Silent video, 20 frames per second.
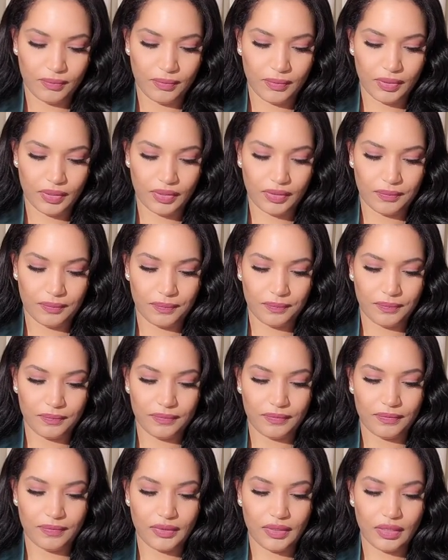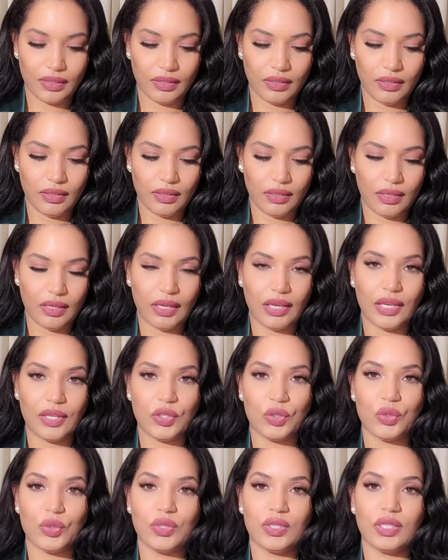But I
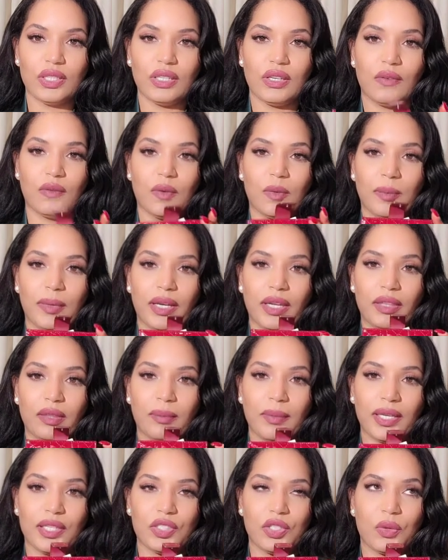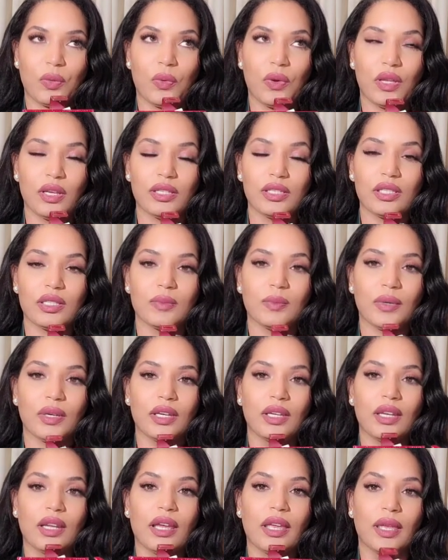usually never buy the matching wallets,
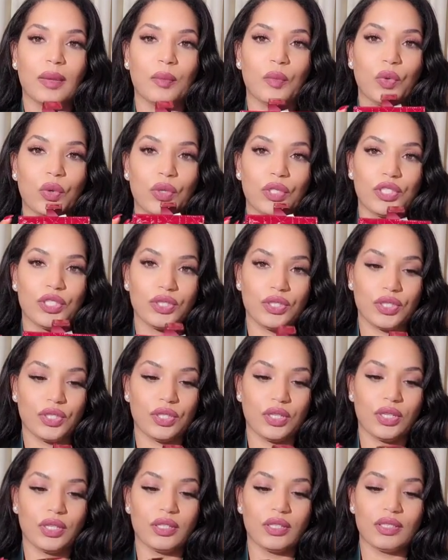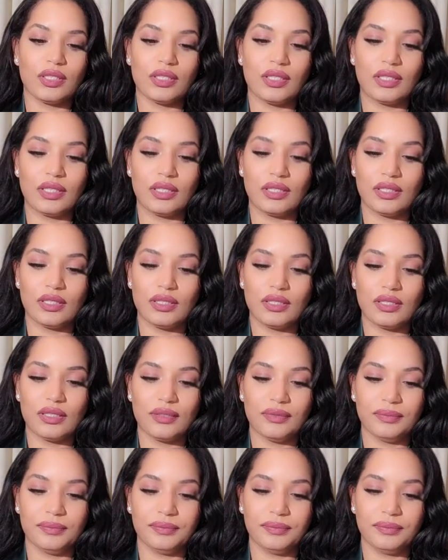but I am going to start since